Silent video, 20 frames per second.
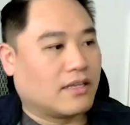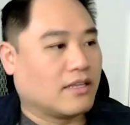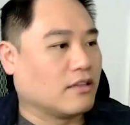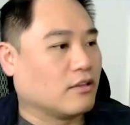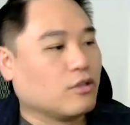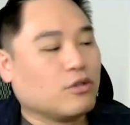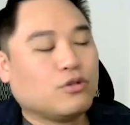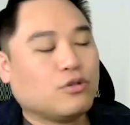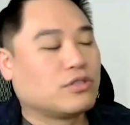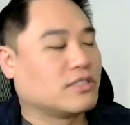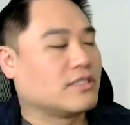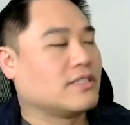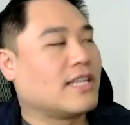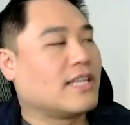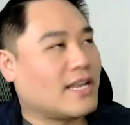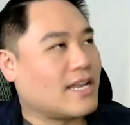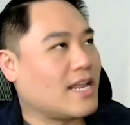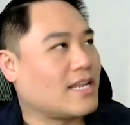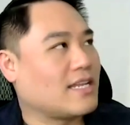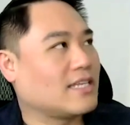lose,
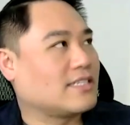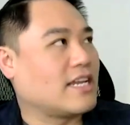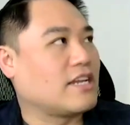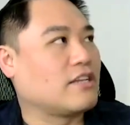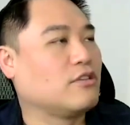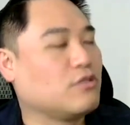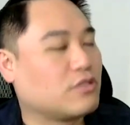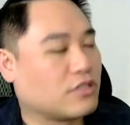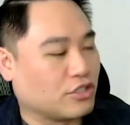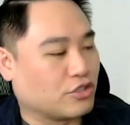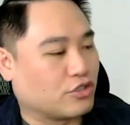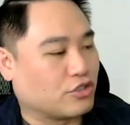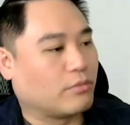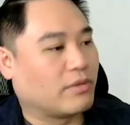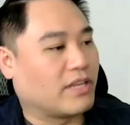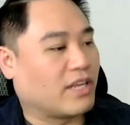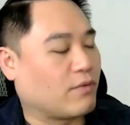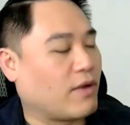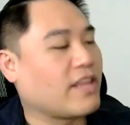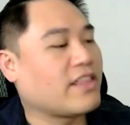not necessarily lose control,
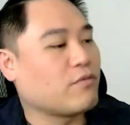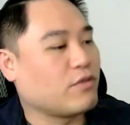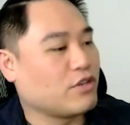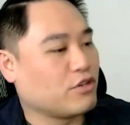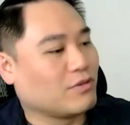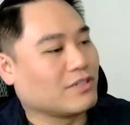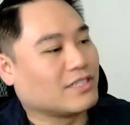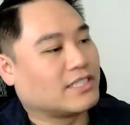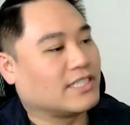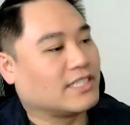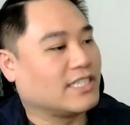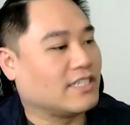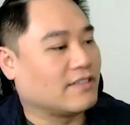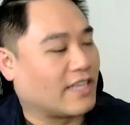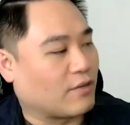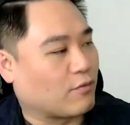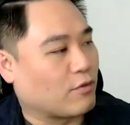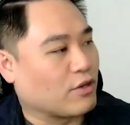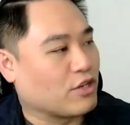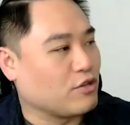but like I think when you receive,
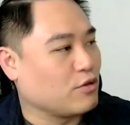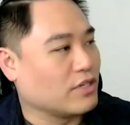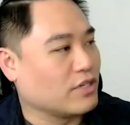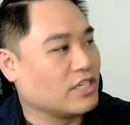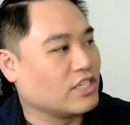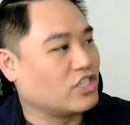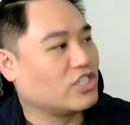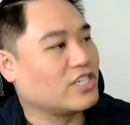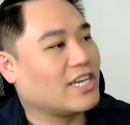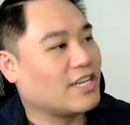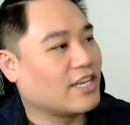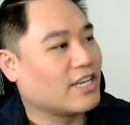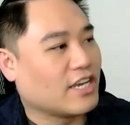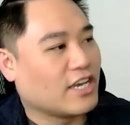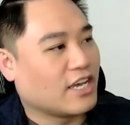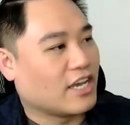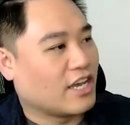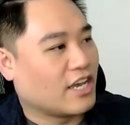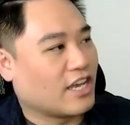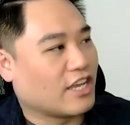like when you initiate,
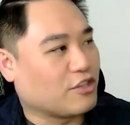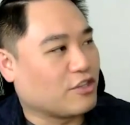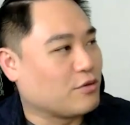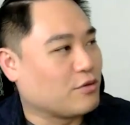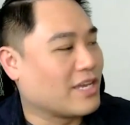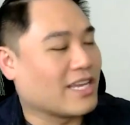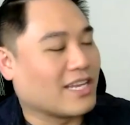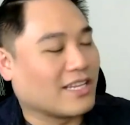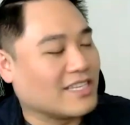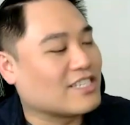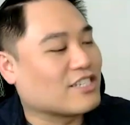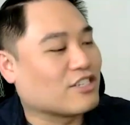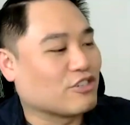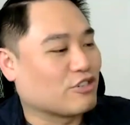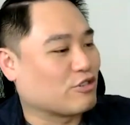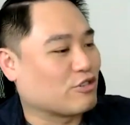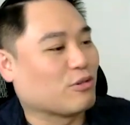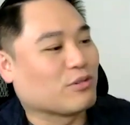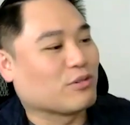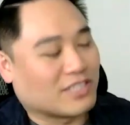you can at least
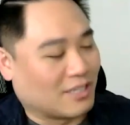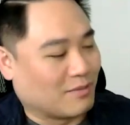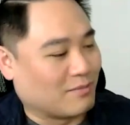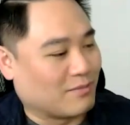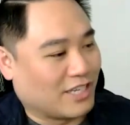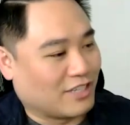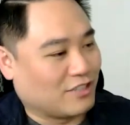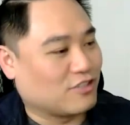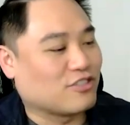control some things.